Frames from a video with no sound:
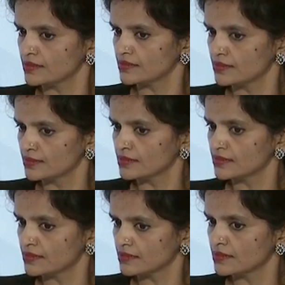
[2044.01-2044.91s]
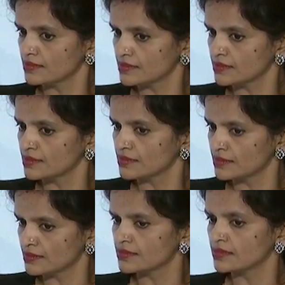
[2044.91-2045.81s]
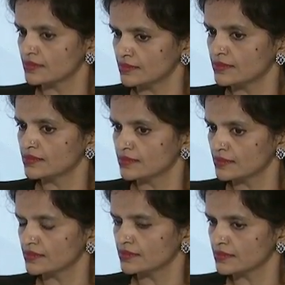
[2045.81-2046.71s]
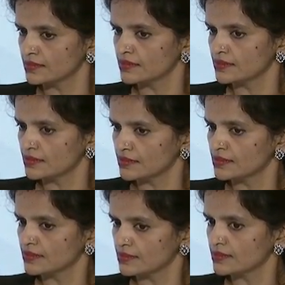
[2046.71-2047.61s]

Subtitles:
No words are spoken by the person on screen.